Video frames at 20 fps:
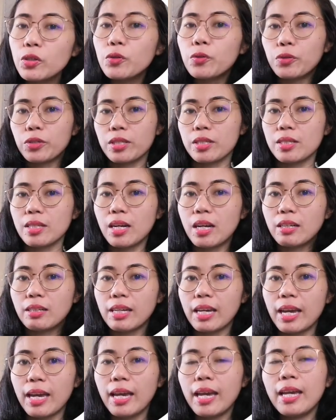
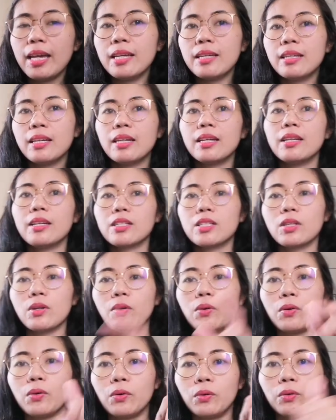news. Okay,
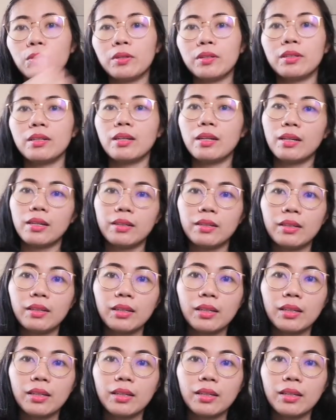so